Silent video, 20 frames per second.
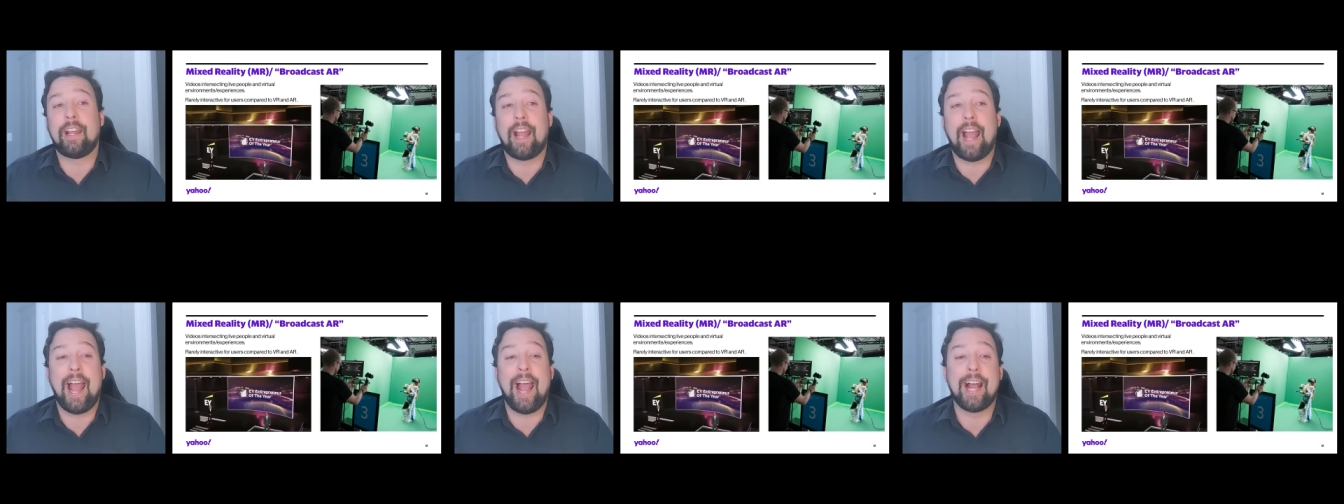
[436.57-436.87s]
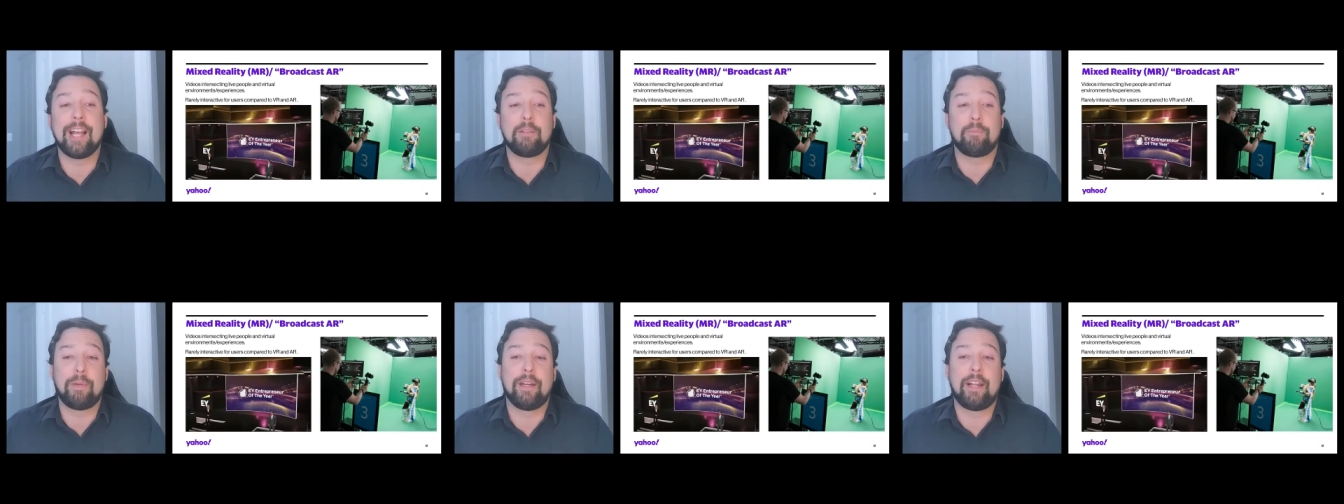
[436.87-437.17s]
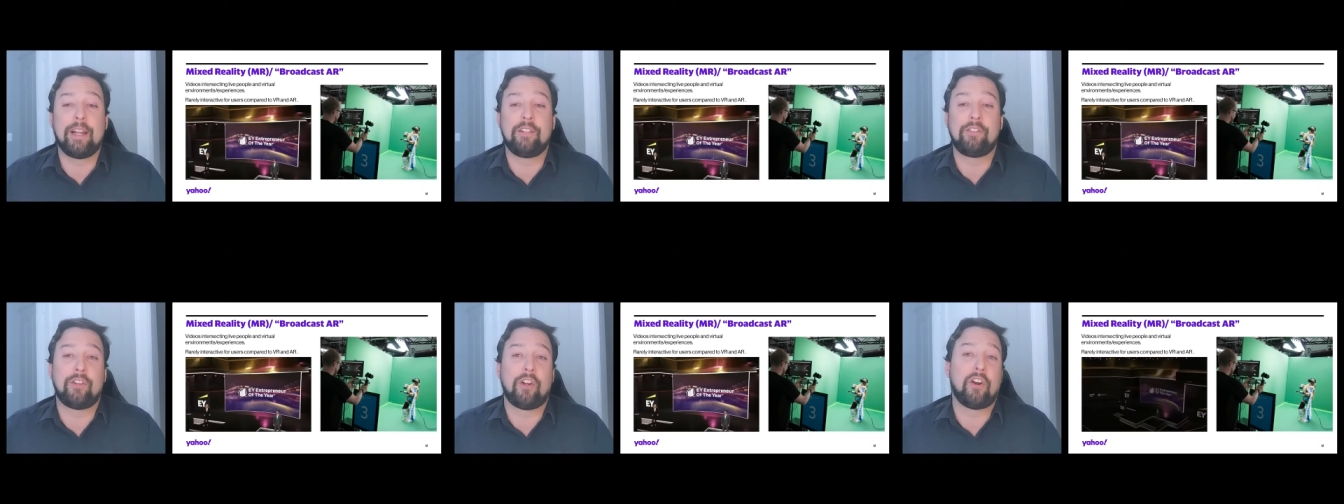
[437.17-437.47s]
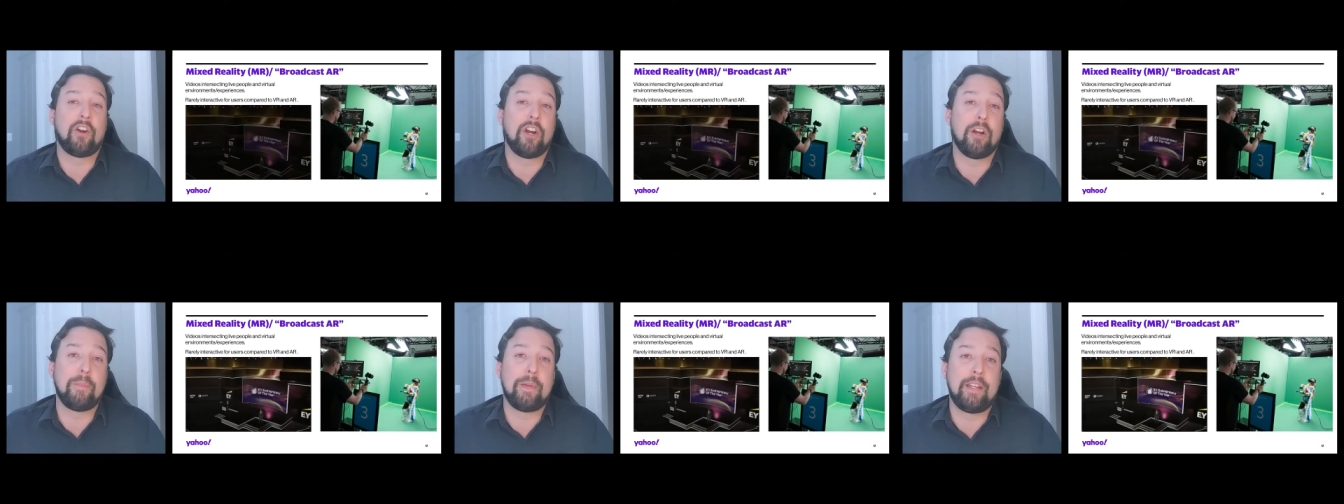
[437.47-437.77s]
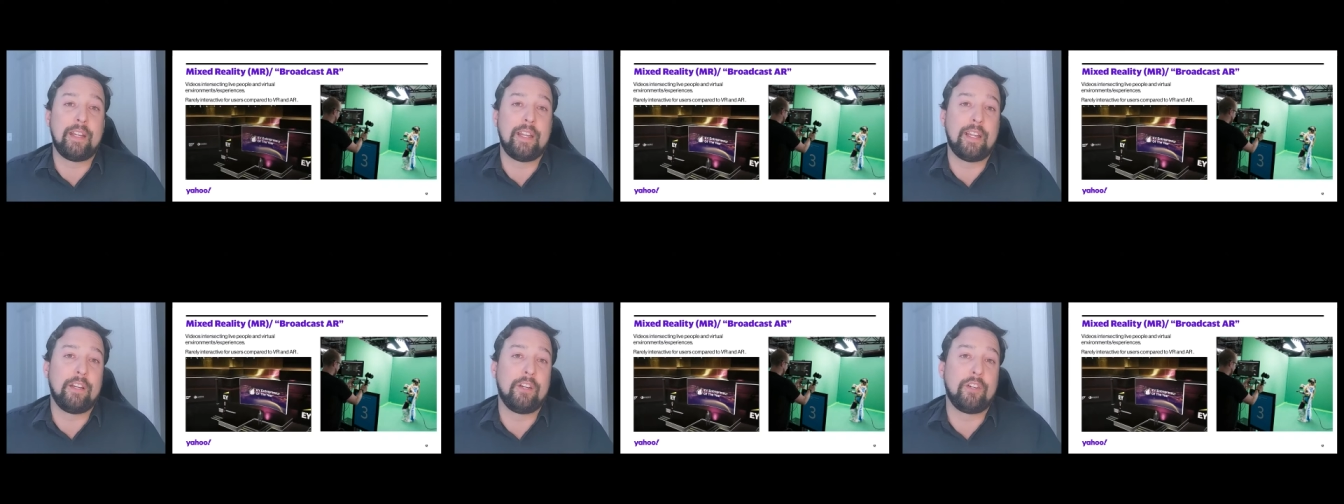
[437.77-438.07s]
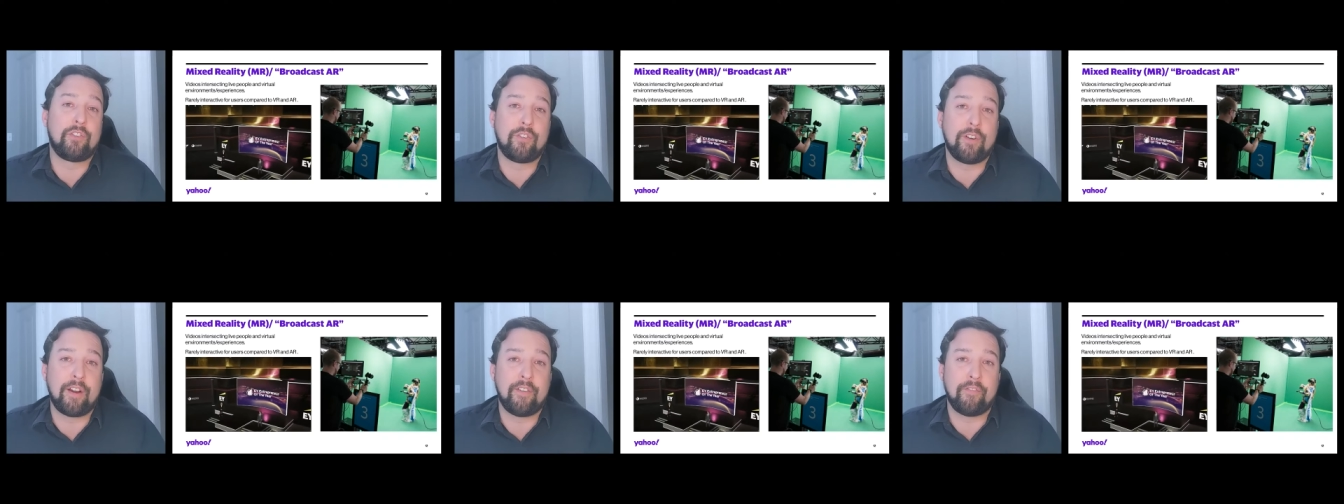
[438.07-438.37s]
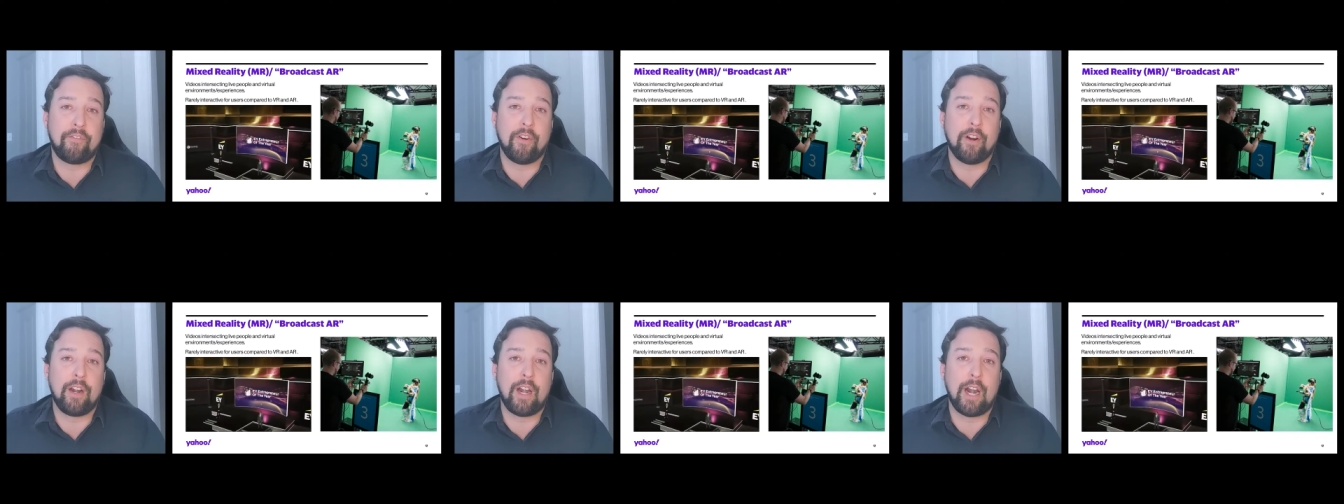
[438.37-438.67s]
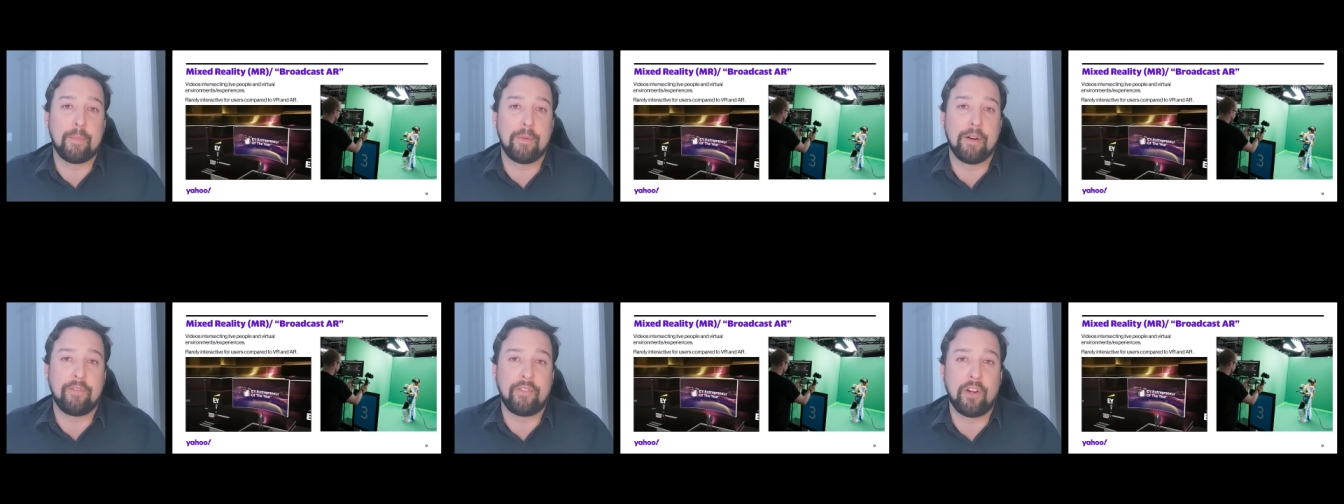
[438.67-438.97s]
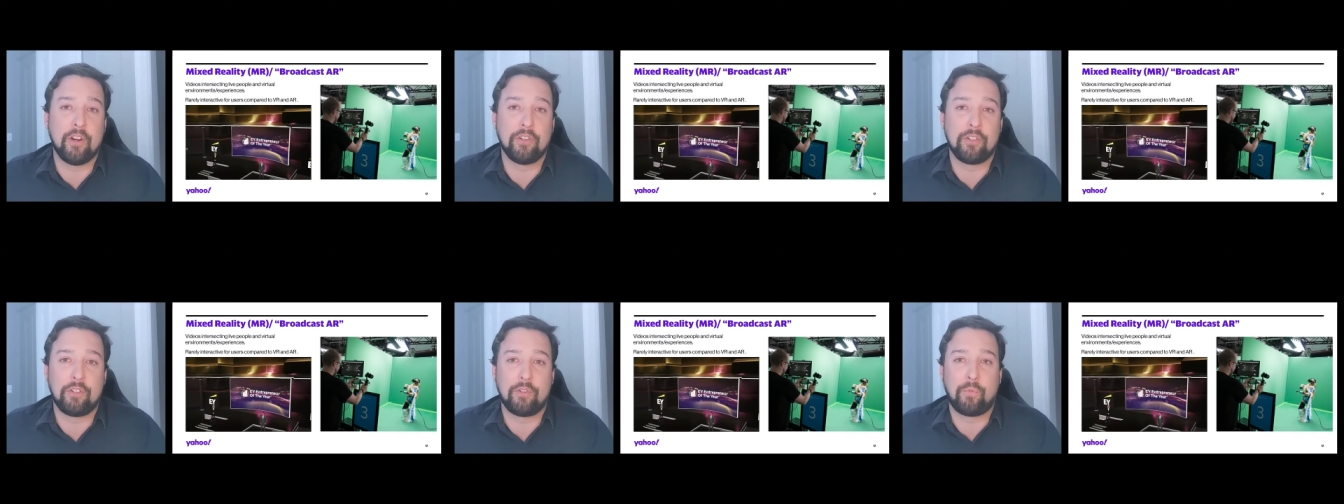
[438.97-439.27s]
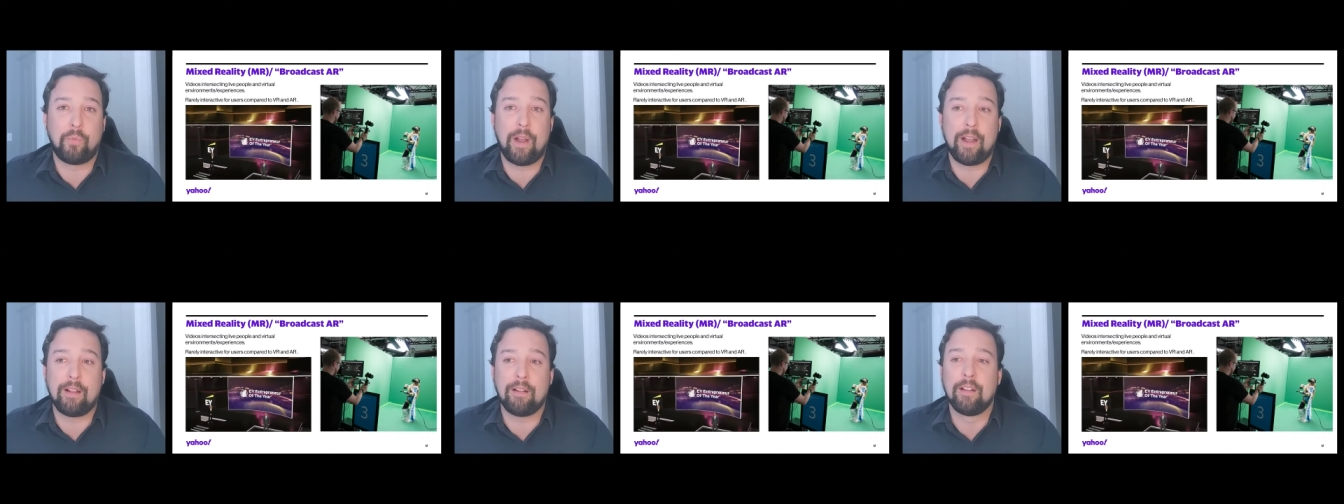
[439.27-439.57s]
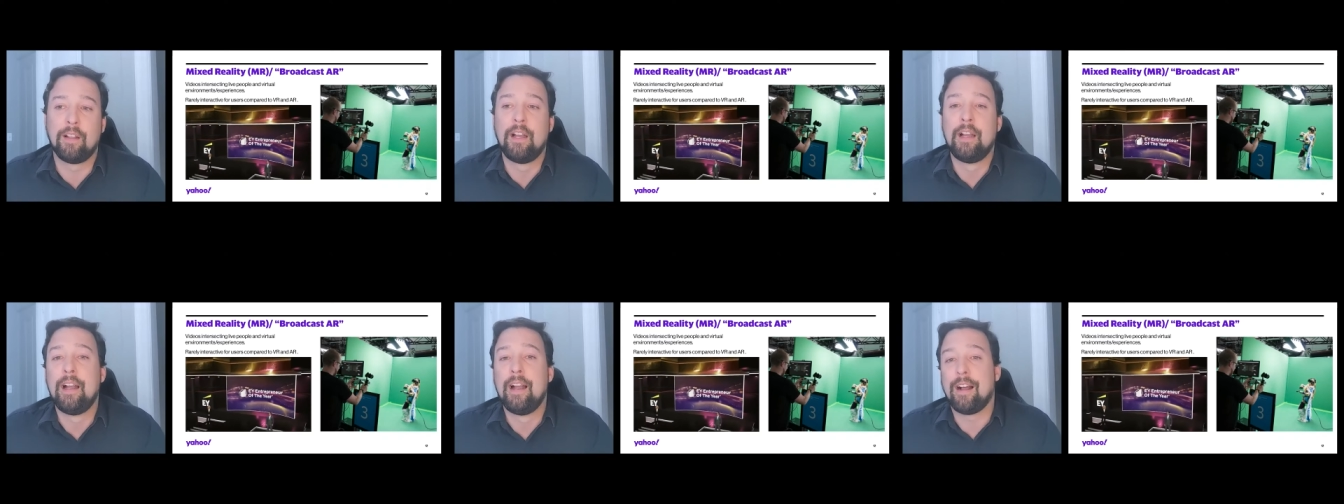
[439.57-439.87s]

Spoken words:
has been a term in the industry for a number of years as well.